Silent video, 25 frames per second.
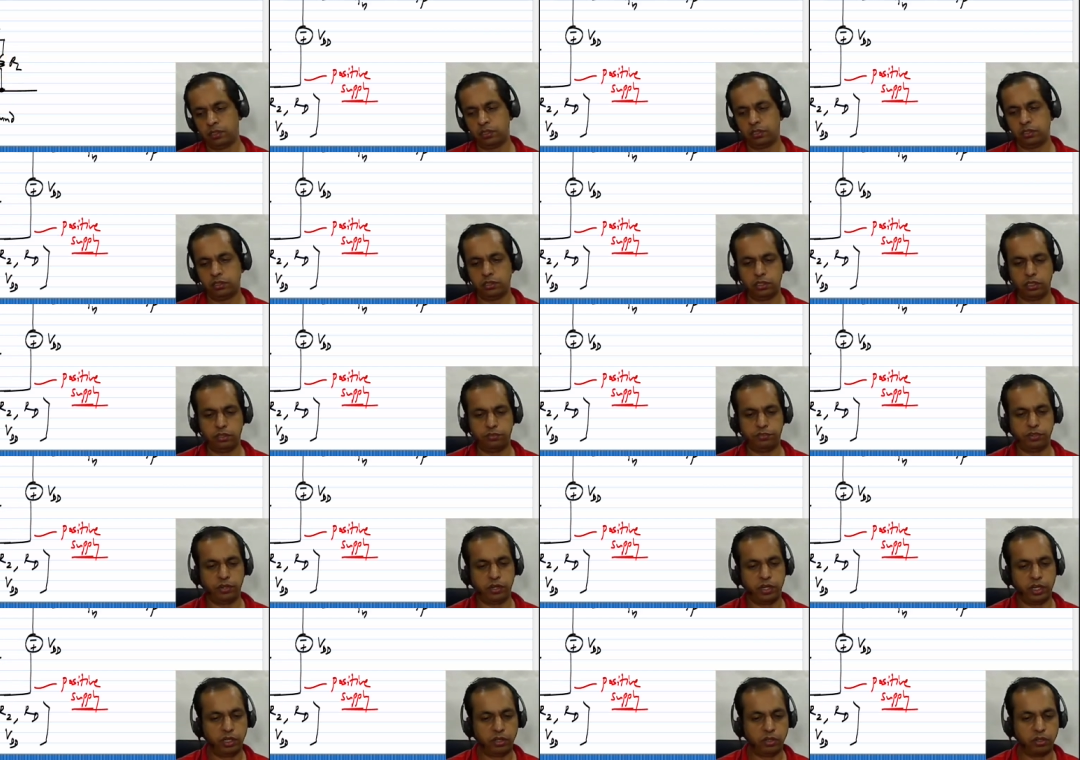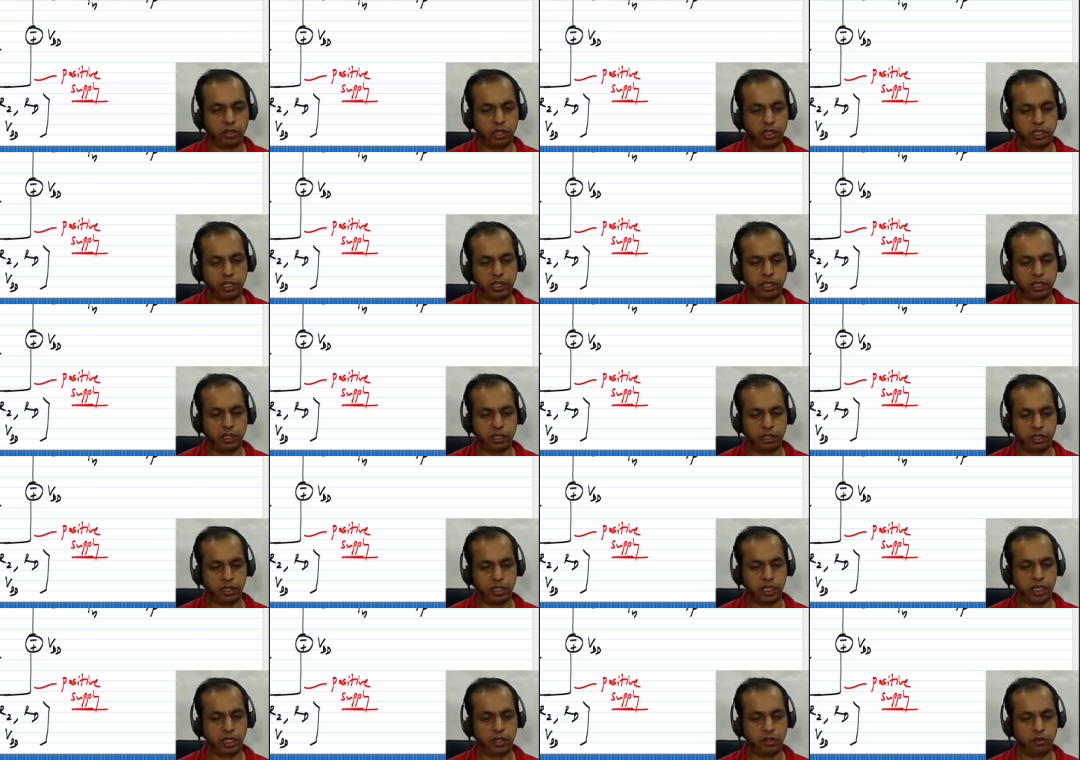So if you recall here,
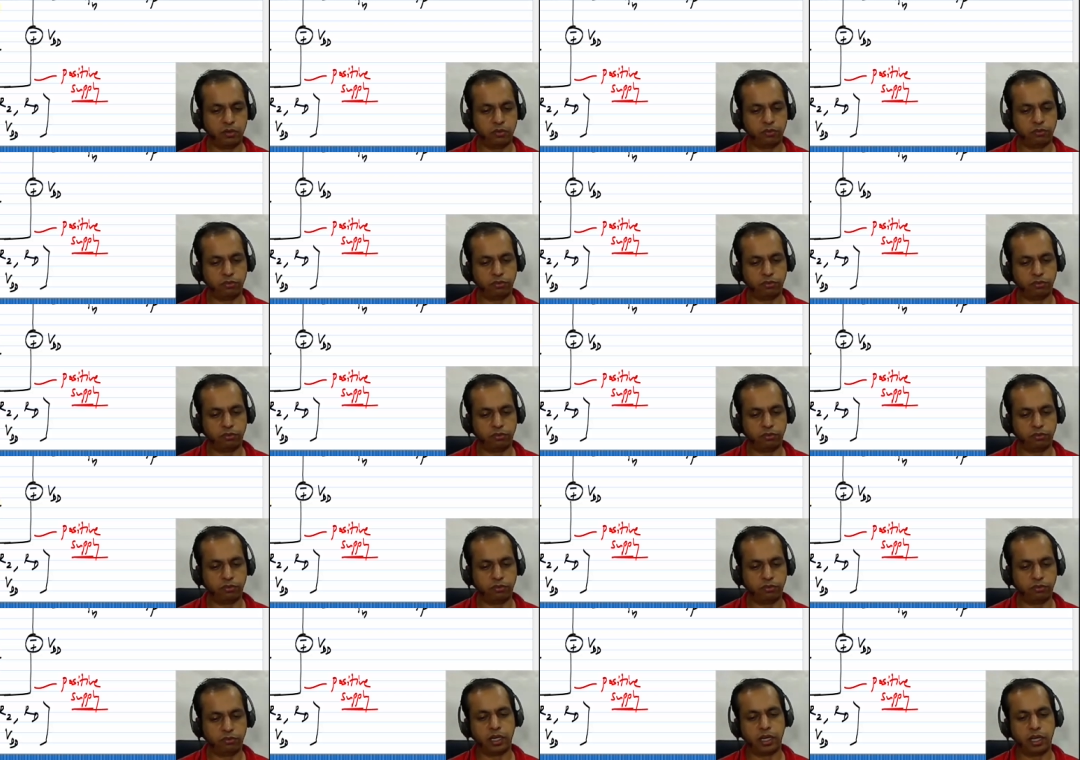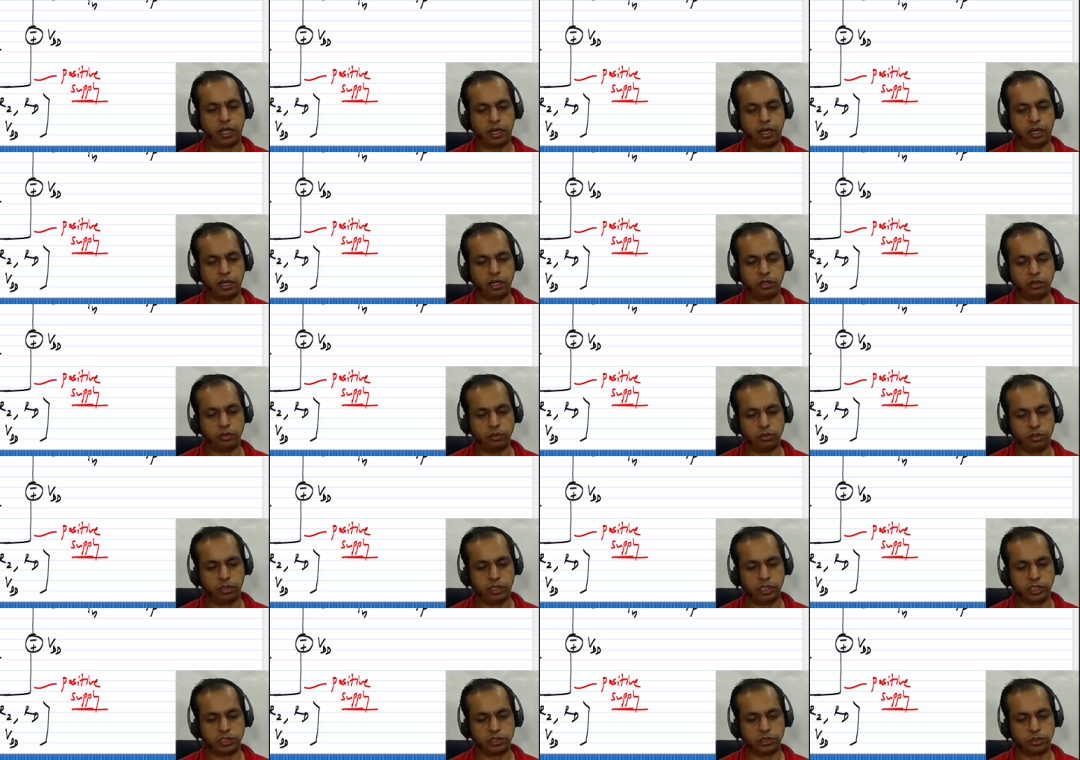I have connected RL to
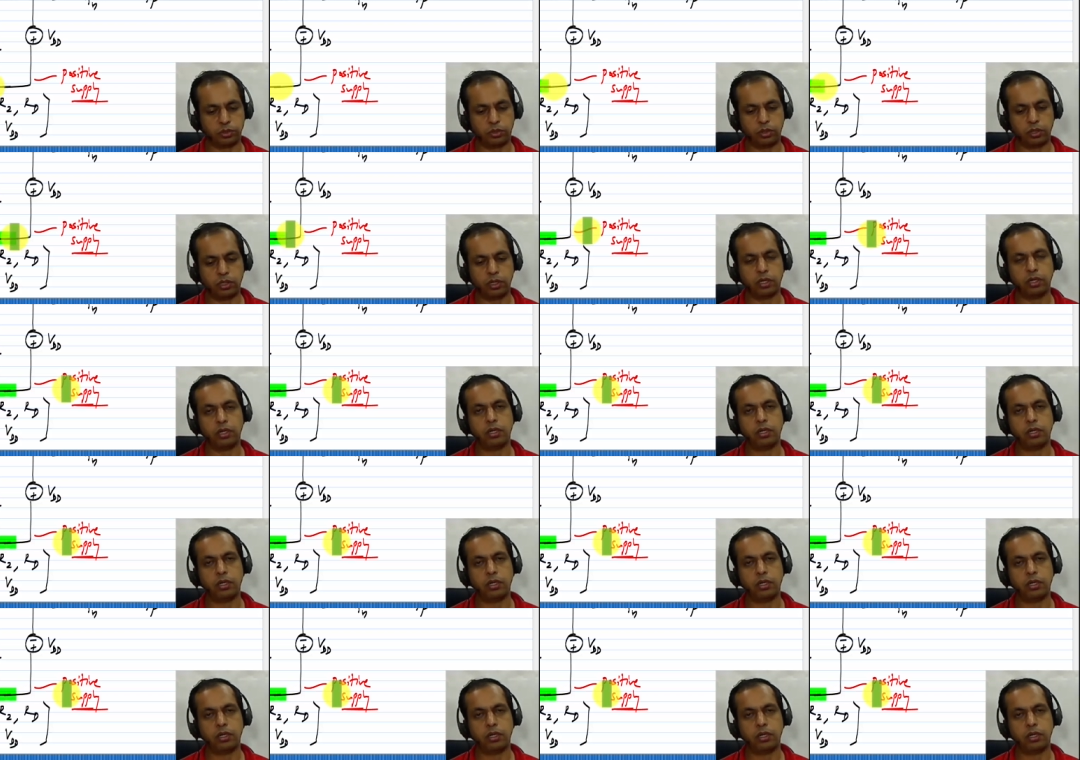this node.